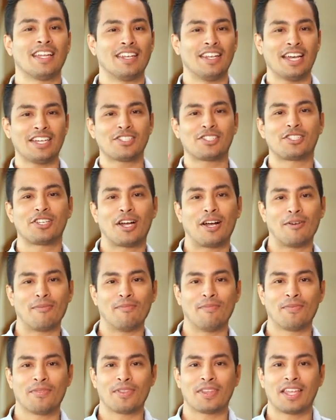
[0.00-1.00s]
Nice job.
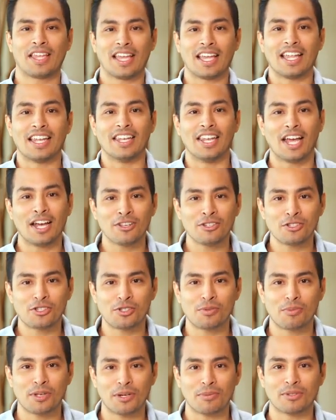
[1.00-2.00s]
Now you
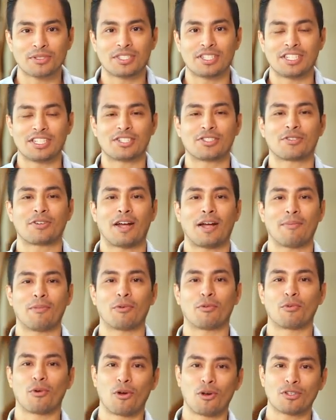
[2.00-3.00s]
should be able to describe the
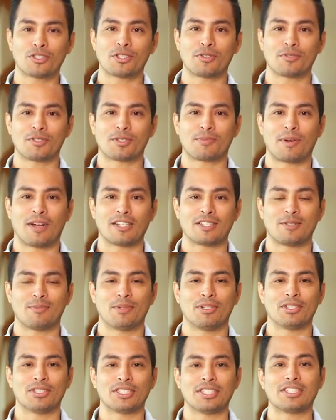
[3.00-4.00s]
roles and
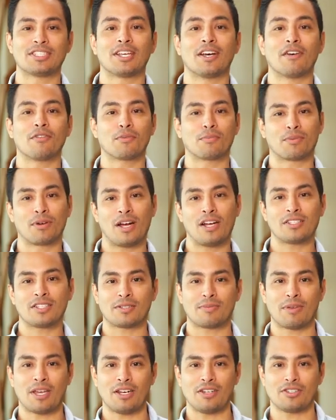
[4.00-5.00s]
responsibilities of a project
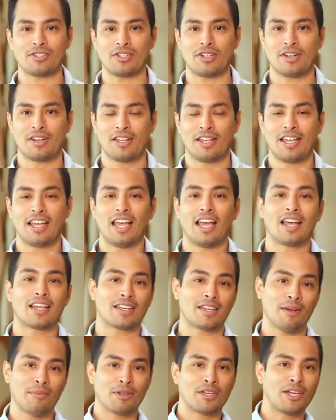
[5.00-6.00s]
manager.
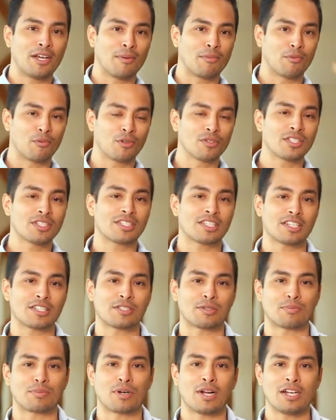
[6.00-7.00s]
Coming up, we'll discuss
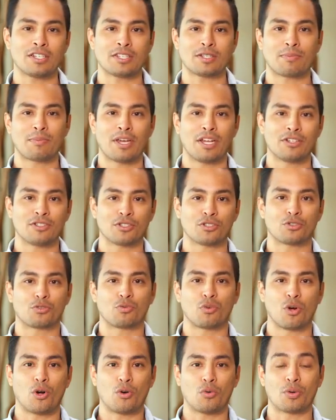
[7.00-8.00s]
a project manager's
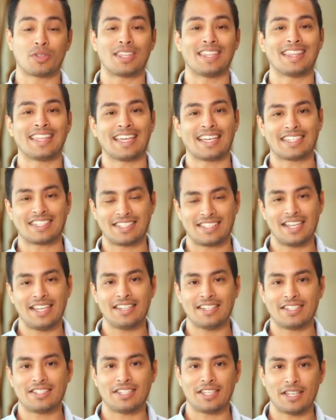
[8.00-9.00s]
role within the
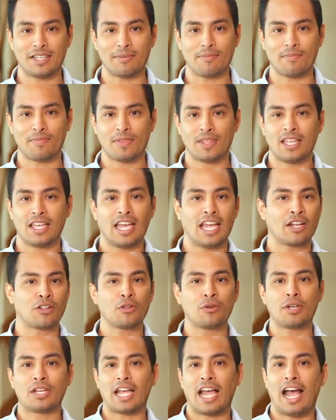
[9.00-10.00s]
extended team,
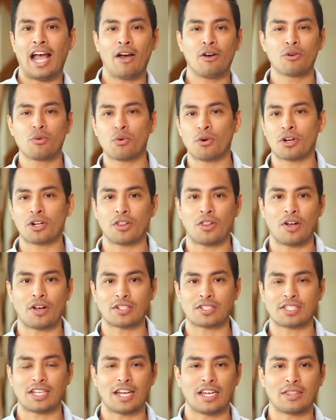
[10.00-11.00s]
including how to work
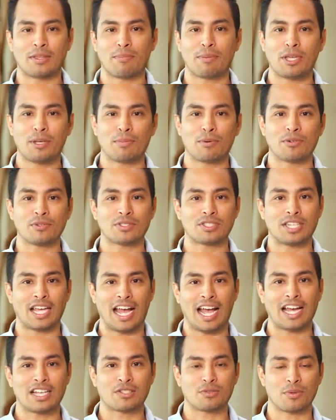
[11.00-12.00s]
alongside the people
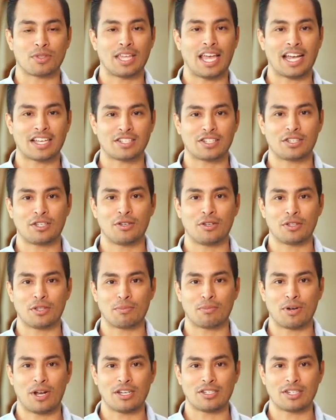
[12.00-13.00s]
tasked with executing the
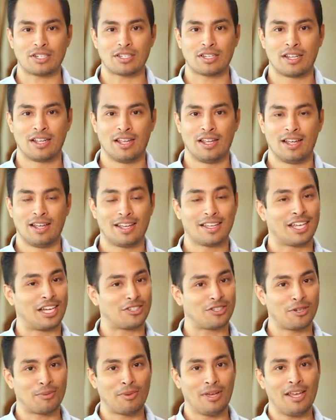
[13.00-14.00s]
project.
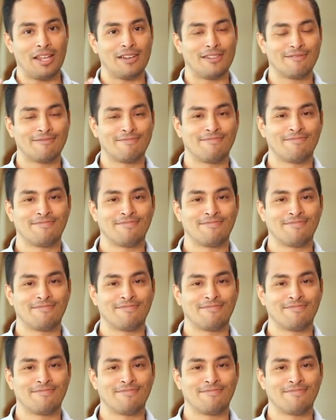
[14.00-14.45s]
Catch you in a bit.